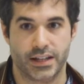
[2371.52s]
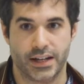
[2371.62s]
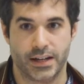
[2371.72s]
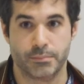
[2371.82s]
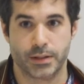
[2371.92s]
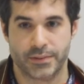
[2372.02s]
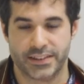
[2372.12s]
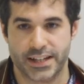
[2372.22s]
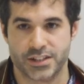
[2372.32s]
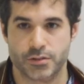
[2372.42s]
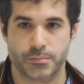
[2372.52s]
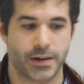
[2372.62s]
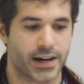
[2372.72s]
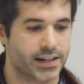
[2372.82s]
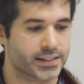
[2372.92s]
implementation
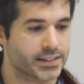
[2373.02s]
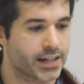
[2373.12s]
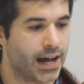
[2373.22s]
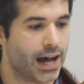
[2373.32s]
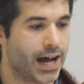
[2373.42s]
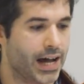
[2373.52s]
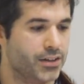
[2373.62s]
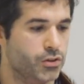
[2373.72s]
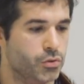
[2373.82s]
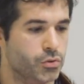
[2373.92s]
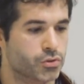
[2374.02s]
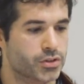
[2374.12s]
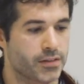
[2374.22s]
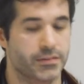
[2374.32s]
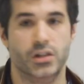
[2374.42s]
part, I use
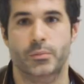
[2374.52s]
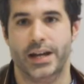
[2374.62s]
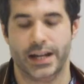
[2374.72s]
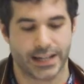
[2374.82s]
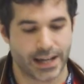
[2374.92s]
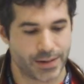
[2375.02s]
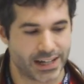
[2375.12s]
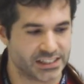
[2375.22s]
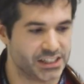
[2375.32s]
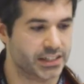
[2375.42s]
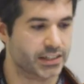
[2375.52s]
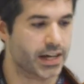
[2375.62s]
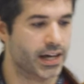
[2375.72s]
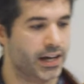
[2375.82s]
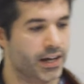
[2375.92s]
the video game engine
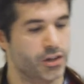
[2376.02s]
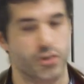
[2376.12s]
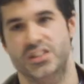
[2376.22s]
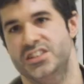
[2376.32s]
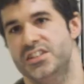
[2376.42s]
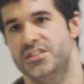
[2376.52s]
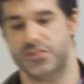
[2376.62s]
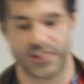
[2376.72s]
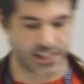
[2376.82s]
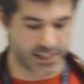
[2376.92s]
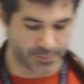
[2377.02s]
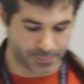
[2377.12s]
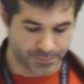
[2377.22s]
Unity 3D.